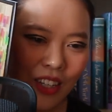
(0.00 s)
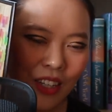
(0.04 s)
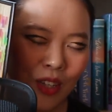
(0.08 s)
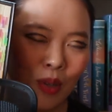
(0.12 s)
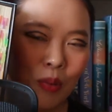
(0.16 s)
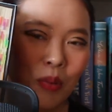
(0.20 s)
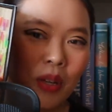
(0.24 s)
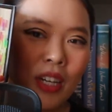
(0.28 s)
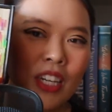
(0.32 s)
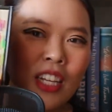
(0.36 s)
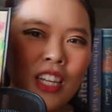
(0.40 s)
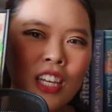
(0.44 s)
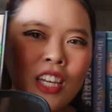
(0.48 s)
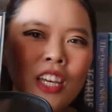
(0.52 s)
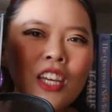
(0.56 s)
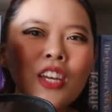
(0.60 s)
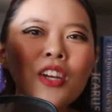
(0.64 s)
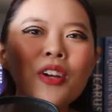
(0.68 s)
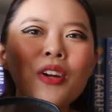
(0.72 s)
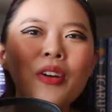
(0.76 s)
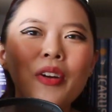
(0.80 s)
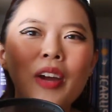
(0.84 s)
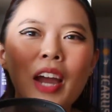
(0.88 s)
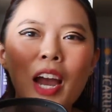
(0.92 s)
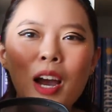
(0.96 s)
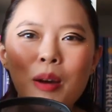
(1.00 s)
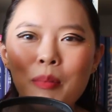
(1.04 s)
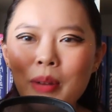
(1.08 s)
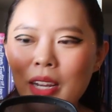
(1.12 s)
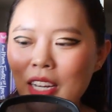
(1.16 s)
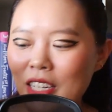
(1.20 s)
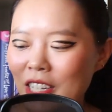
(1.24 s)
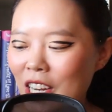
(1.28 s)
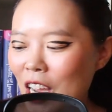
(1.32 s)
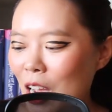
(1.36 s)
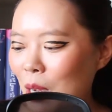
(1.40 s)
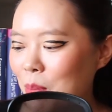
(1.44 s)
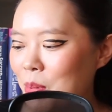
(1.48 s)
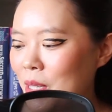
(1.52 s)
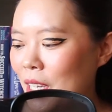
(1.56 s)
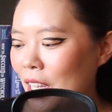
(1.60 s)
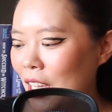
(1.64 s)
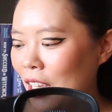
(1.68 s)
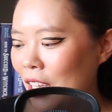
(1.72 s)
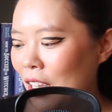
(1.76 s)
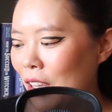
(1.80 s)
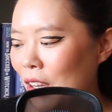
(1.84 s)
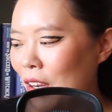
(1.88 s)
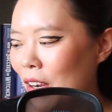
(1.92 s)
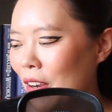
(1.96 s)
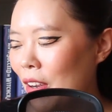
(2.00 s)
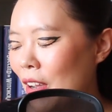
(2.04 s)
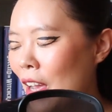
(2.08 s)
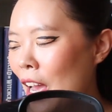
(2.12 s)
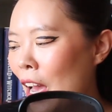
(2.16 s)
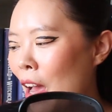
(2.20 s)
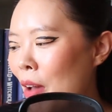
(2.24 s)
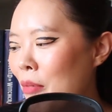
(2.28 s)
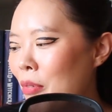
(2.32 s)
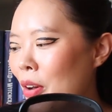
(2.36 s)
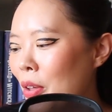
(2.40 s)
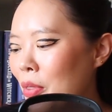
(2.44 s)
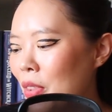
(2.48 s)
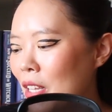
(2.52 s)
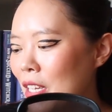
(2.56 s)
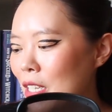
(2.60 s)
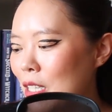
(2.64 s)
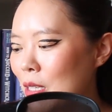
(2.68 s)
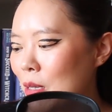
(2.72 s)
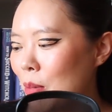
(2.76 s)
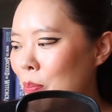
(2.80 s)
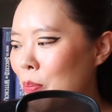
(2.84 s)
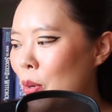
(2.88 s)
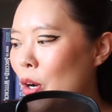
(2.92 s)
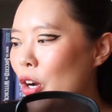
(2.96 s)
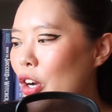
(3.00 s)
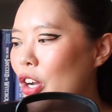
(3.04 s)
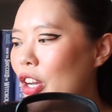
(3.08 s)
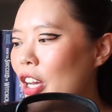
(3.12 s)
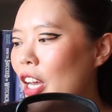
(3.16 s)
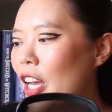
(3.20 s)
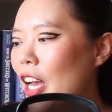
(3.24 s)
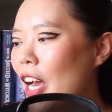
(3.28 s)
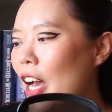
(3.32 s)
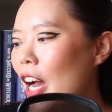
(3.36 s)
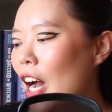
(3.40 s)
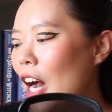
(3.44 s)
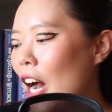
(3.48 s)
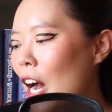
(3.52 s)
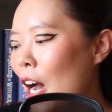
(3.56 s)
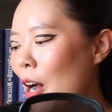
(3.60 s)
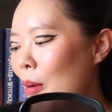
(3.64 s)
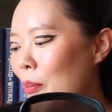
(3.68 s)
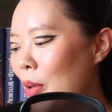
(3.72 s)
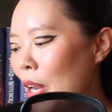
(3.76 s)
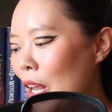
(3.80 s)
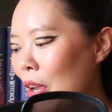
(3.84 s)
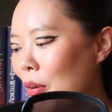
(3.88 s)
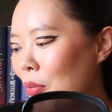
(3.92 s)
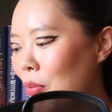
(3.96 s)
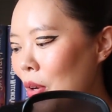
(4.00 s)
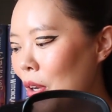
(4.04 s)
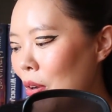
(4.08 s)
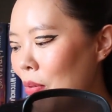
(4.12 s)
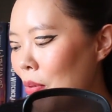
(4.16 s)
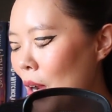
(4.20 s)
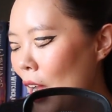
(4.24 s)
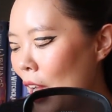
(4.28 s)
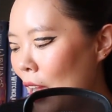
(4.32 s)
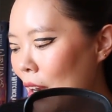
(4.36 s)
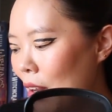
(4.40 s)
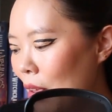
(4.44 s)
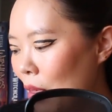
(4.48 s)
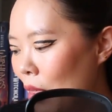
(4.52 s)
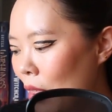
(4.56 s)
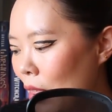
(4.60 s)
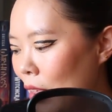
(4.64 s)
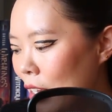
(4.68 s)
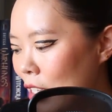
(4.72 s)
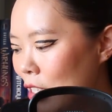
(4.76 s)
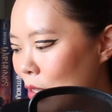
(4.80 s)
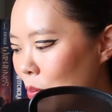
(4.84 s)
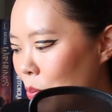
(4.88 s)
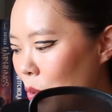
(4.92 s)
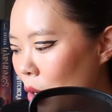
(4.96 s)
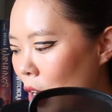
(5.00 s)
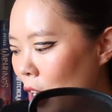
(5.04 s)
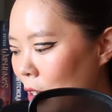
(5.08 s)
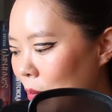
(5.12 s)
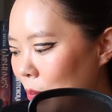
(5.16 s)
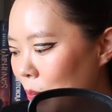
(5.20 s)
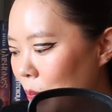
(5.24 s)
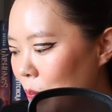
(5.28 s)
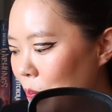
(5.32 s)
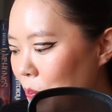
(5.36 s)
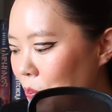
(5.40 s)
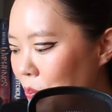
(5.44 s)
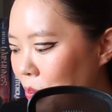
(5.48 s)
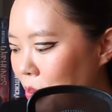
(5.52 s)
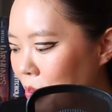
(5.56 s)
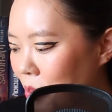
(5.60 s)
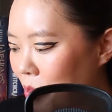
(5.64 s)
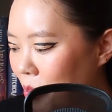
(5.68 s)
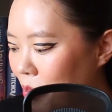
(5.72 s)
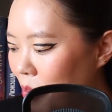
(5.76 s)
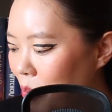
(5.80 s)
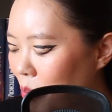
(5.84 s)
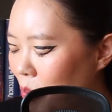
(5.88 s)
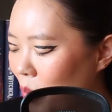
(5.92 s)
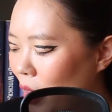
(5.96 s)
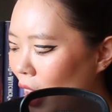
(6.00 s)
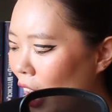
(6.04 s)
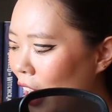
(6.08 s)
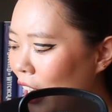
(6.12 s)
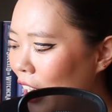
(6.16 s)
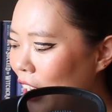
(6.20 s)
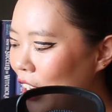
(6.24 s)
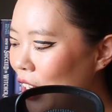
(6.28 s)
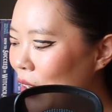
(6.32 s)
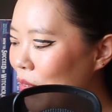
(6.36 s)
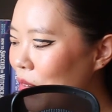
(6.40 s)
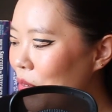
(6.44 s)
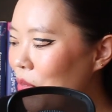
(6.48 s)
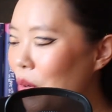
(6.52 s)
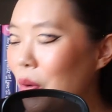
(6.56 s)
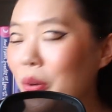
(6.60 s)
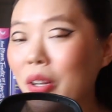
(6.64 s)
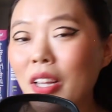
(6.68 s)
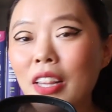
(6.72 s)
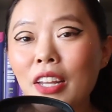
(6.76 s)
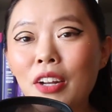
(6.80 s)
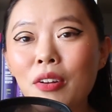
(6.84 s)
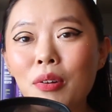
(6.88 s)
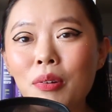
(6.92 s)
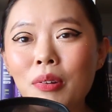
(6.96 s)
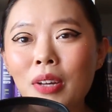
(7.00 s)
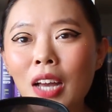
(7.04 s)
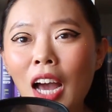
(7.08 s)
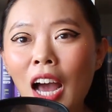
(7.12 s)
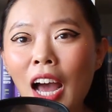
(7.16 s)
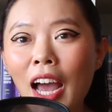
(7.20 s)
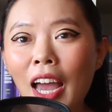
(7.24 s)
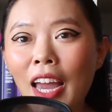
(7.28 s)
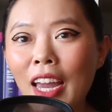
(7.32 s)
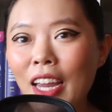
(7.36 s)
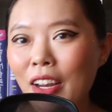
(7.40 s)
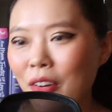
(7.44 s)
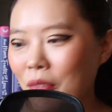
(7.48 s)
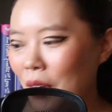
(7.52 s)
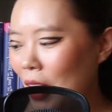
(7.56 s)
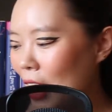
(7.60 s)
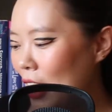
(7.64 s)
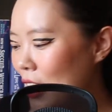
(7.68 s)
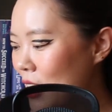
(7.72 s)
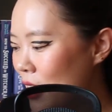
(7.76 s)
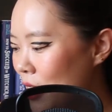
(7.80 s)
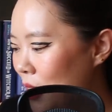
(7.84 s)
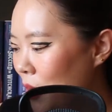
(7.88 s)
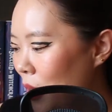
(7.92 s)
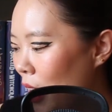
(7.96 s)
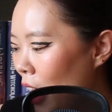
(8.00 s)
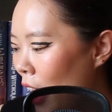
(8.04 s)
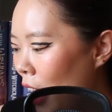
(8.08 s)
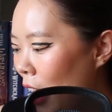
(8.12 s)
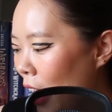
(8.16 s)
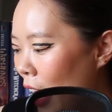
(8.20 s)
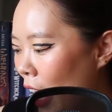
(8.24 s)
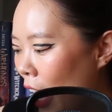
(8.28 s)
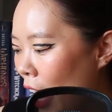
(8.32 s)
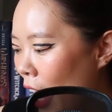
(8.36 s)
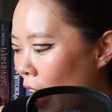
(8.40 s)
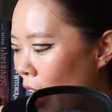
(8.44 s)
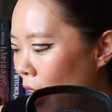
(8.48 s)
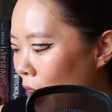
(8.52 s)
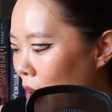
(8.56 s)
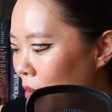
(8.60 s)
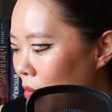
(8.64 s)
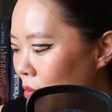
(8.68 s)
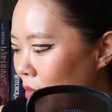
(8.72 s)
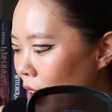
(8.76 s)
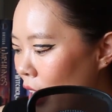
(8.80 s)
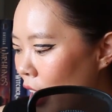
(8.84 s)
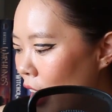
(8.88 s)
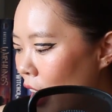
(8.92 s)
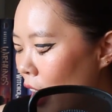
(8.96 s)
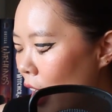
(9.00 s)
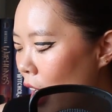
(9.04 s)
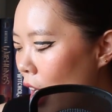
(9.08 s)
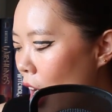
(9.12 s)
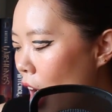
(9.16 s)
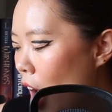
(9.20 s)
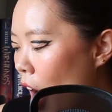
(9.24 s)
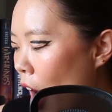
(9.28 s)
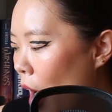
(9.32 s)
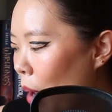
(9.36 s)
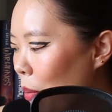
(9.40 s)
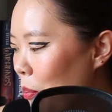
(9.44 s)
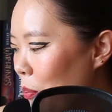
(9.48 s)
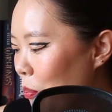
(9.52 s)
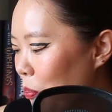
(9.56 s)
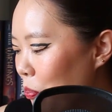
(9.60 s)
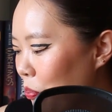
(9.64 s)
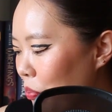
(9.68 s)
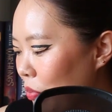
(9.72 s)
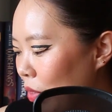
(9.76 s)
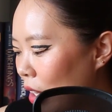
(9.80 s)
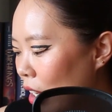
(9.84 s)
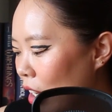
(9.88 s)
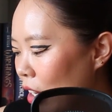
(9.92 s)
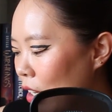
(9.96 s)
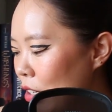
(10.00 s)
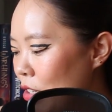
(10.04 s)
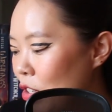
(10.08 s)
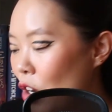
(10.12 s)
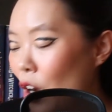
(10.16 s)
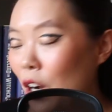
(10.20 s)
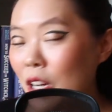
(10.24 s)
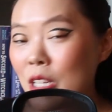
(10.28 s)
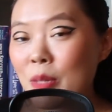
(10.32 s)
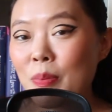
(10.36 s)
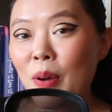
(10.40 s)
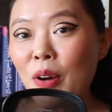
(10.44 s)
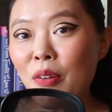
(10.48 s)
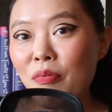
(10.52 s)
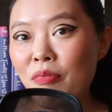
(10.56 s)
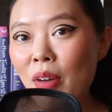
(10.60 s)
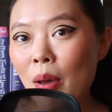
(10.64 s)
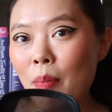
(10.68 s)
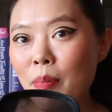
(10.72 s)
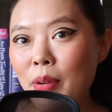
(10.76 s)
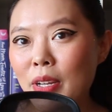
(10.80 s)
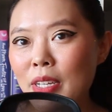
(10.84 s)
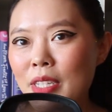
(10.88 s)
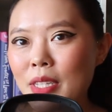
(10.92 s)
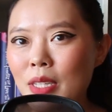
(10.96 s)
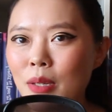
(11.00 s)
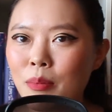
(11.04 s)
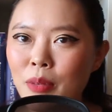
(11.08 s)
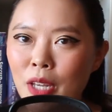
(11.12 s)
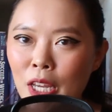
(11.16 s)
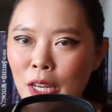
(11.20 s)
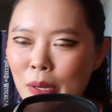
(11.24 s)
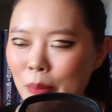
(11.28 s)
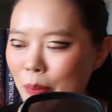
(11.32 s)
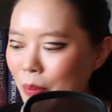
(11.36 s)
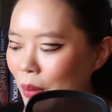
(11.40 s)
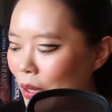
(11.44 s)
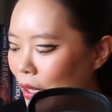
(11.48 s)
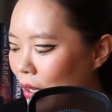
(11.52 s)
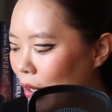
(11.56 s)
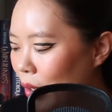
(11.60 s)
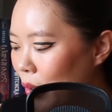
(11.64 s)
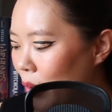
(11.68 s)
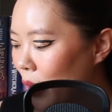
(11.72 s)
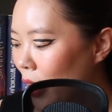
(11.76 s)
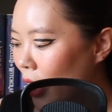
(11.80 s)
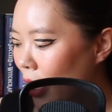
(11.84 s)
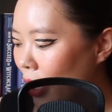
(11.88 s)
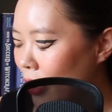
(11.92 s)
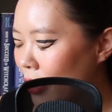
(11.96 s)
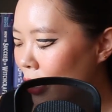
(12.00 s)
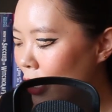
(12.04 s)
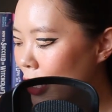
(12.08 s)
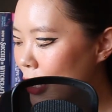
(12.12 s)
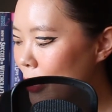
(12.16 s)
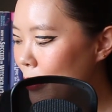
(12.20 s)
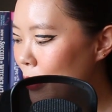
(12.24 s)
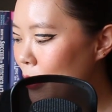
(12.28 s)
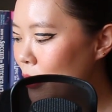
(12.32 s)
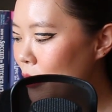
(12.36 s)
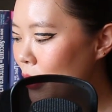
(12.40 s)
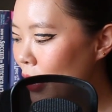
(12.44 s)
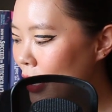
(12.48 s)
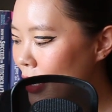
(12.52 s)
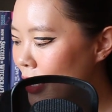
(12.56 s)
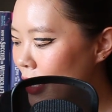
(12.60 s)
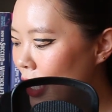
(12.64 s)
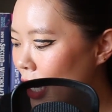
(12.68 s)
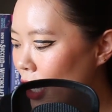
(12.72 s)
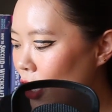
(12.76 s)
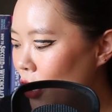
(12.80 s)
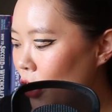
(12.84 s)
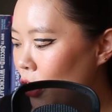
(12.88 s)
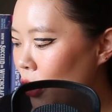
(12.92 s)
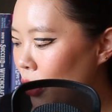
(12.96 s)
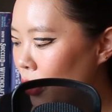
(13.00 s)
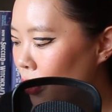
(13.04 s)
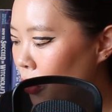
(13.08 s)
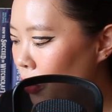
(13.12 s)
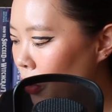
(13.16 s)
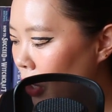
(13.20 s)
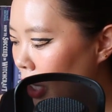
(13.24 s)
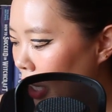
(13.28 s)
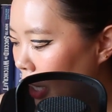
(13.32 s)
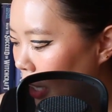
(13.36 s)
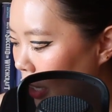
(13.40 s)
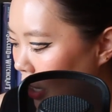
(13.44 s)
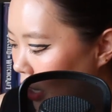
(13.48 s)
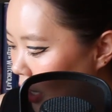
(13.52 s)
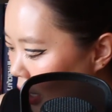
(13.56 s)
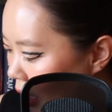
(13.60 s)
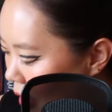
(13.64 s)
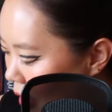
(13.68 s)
you can hear how many tabs I have on this book. And I reread this one. And I even wrote a little guide, right? So I have talks about feminism in blue, talks about translation in green,